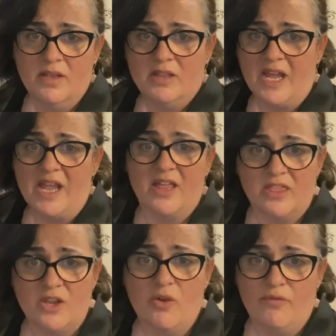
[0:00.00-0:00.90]
like how
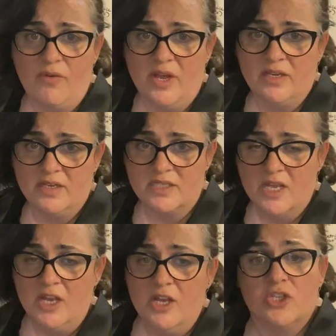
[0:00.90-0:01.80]
thick or fine it is.
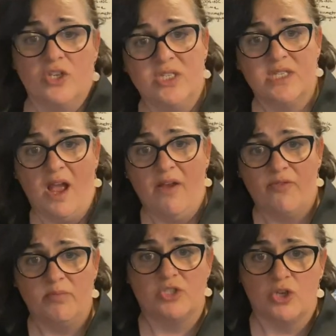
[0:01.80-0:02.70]
So you start
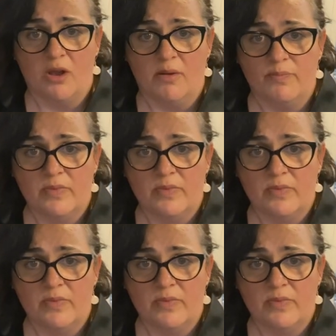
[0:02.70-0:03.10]
from the top.